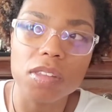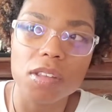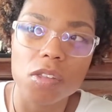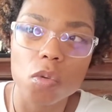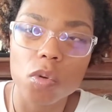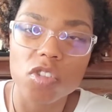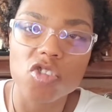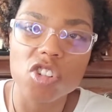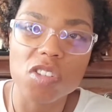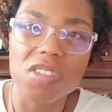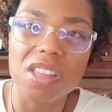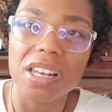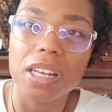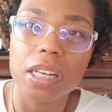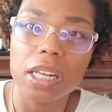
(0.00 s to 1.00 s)
This was just
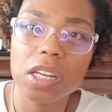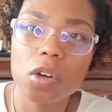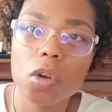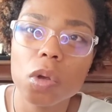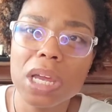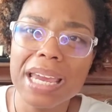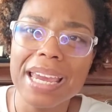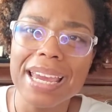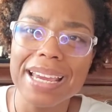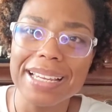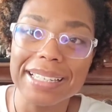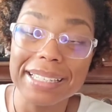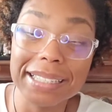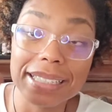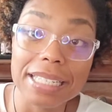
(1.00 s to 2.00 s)
the little
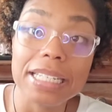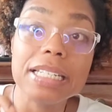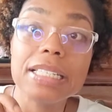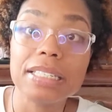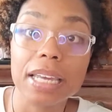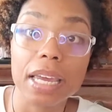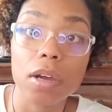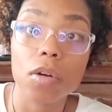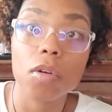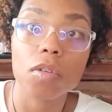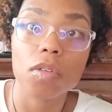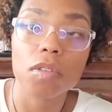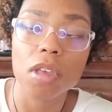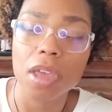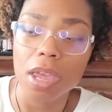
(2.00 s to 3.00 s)

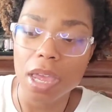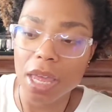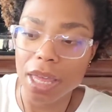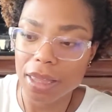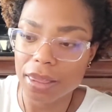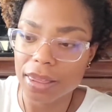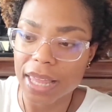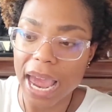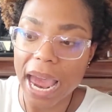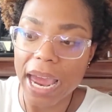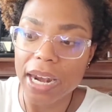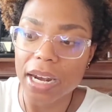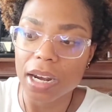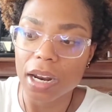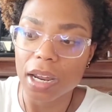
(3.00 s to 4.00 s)
details that